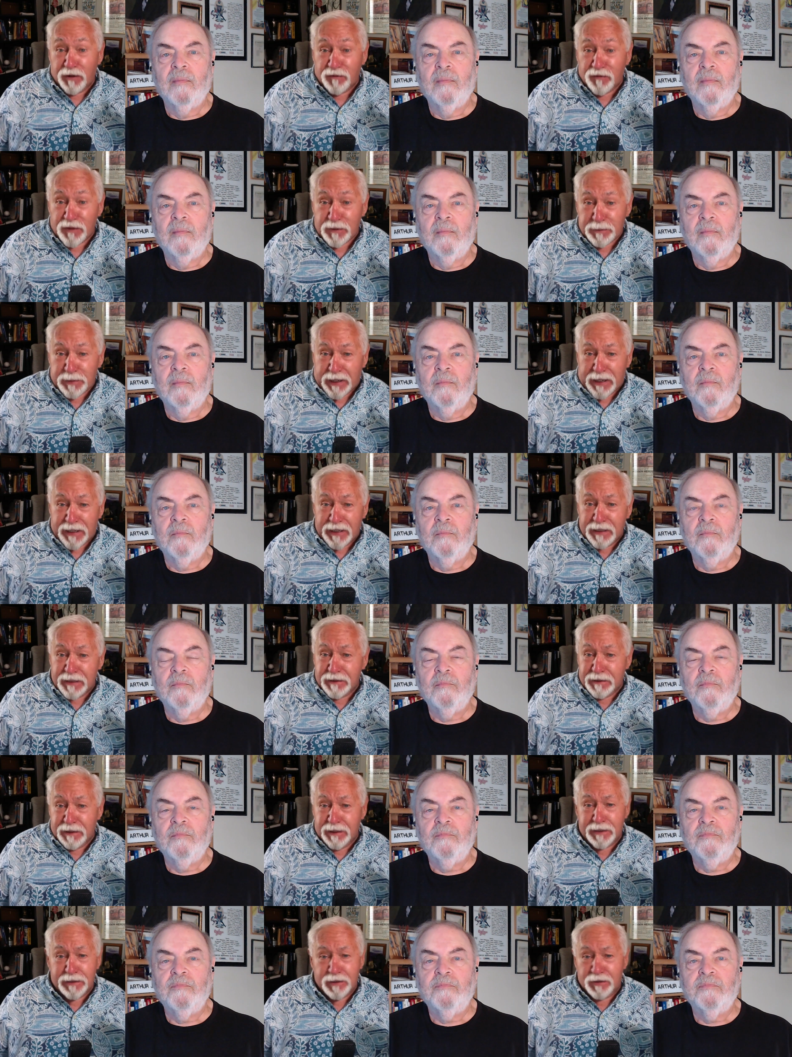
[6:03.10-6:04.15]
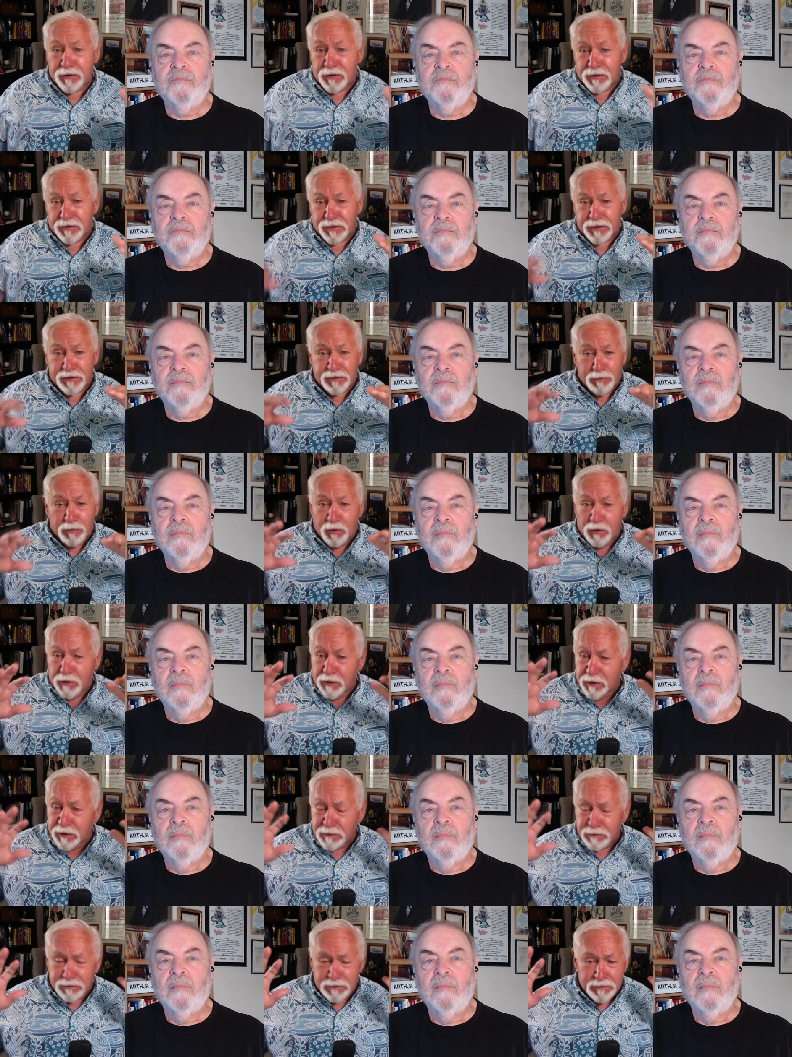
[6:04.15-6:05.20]
Speaker 1: both work for the bank, and, of course, there's
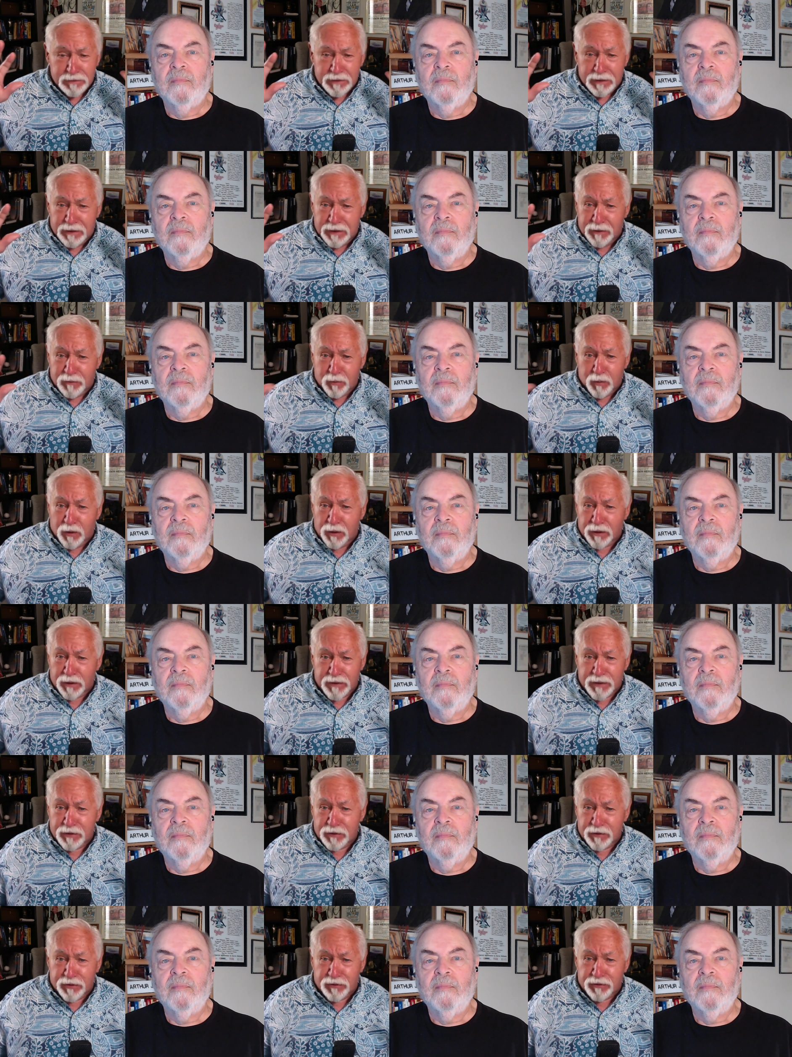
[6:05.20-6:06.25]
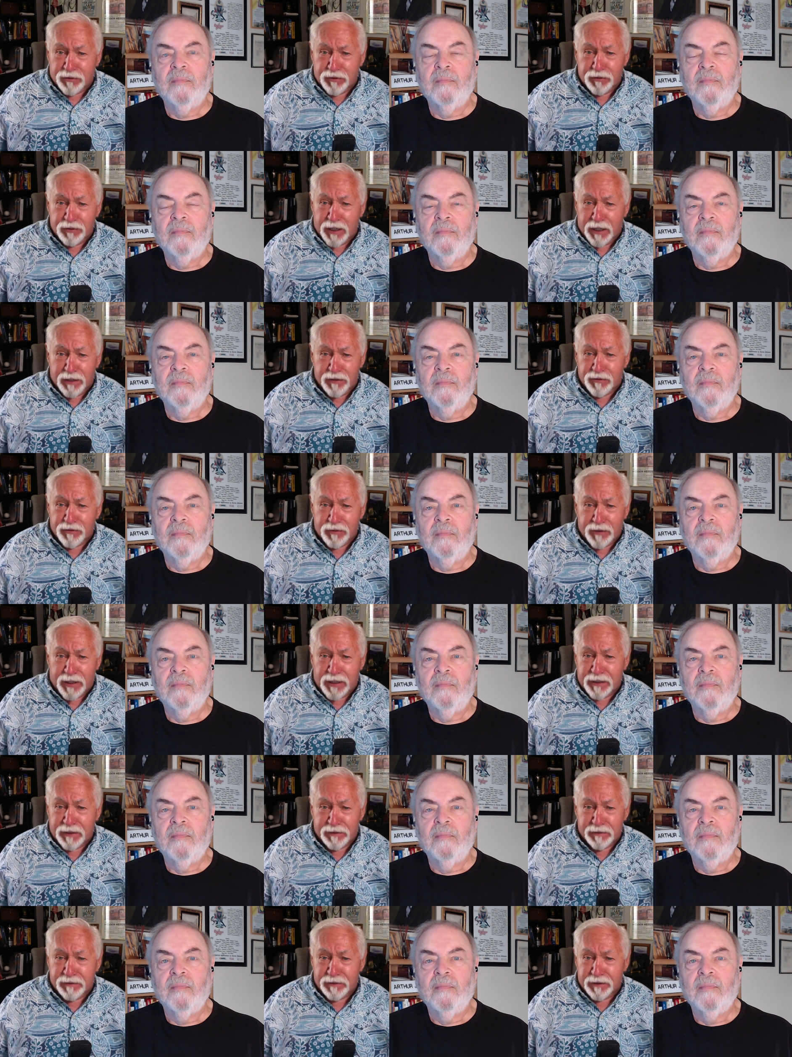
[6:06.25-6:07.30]
more at work than just two guys
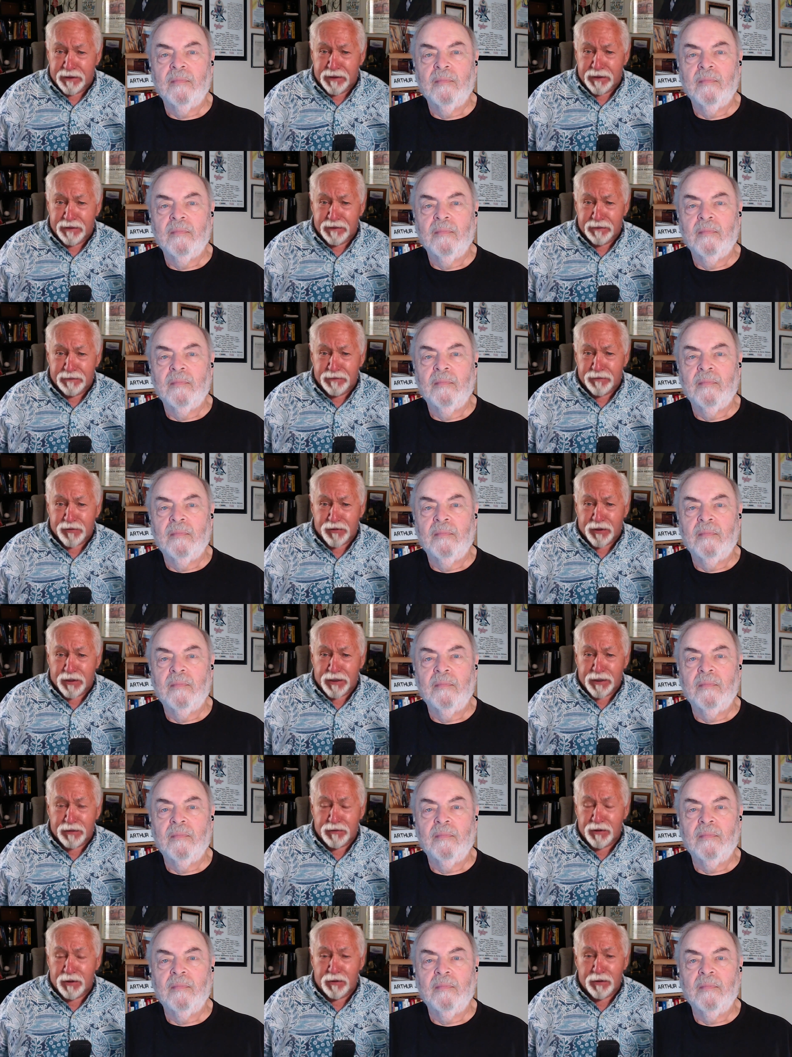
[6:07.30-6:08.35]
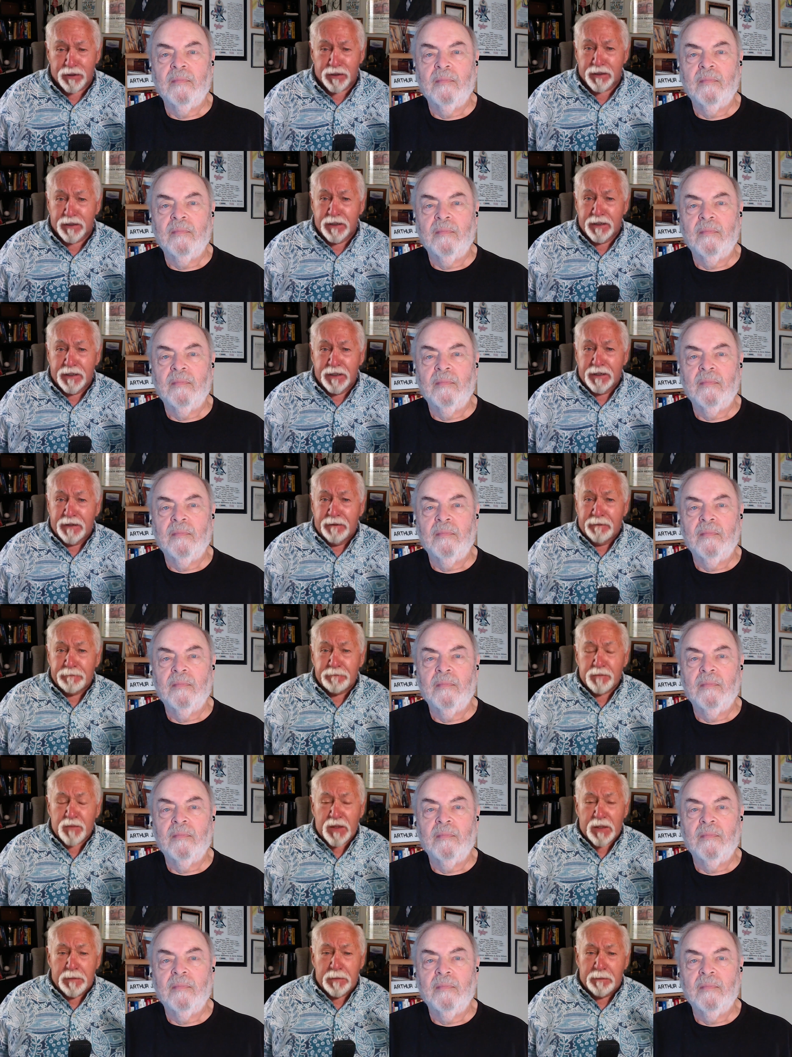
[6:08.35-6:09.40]
who hate uh, Charlie Croker.
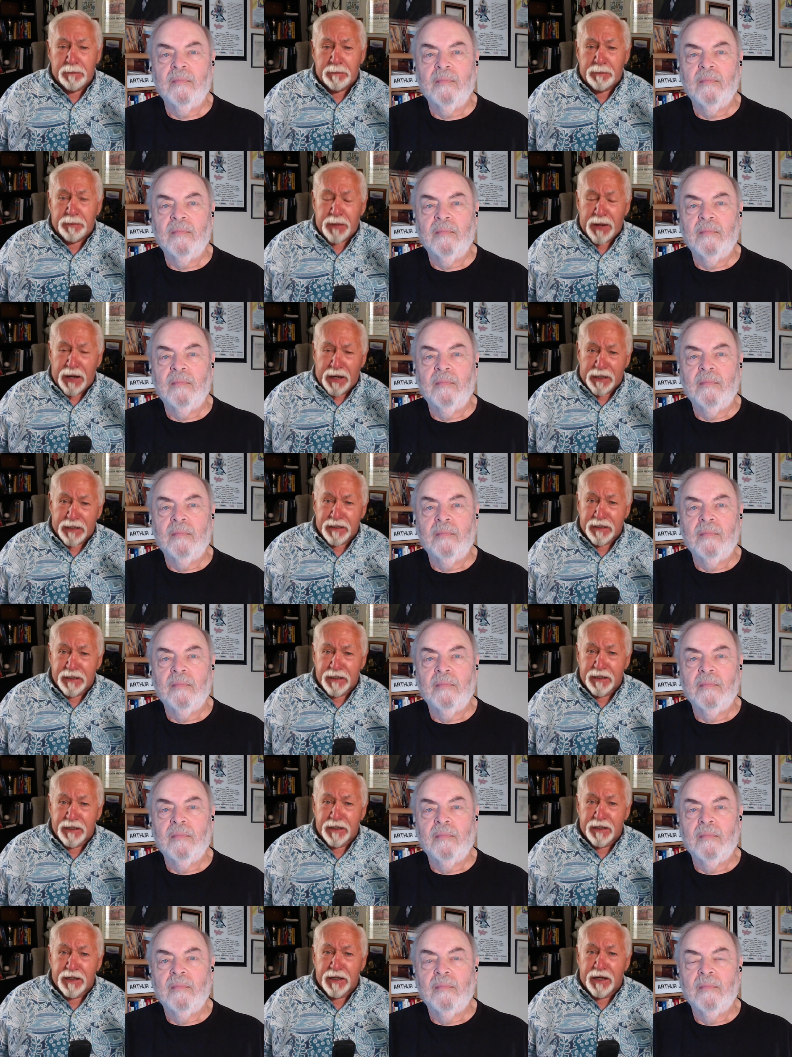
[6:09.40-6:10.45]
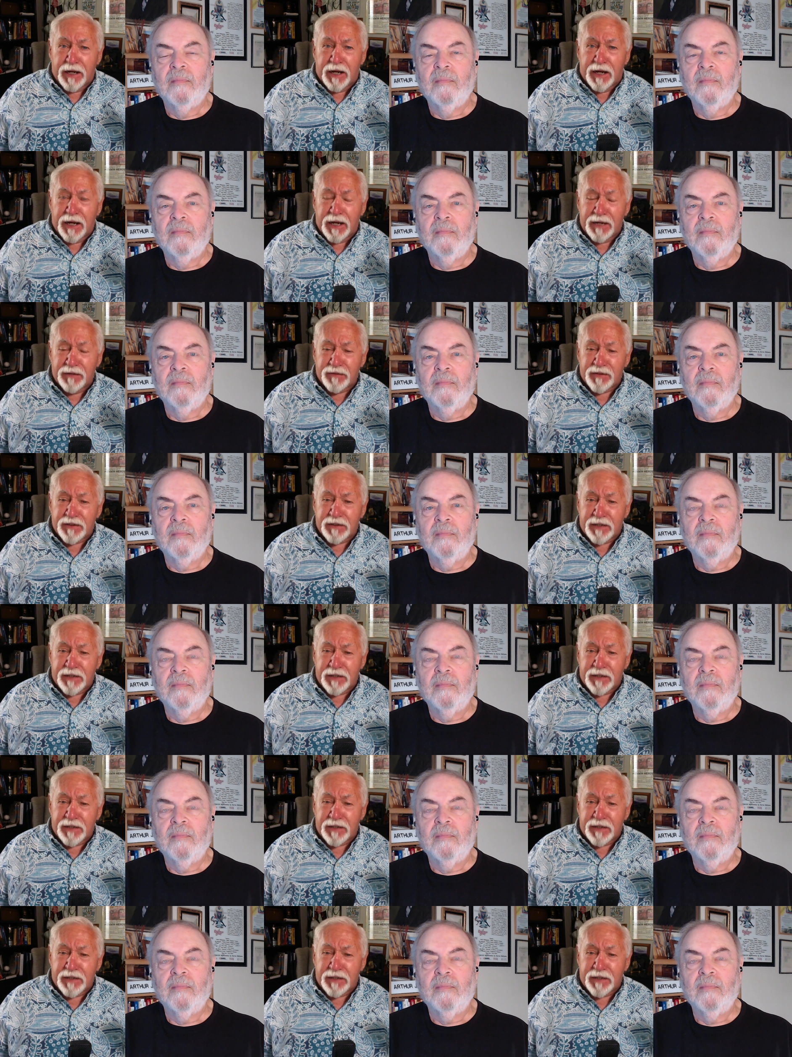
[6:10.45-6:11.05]
But I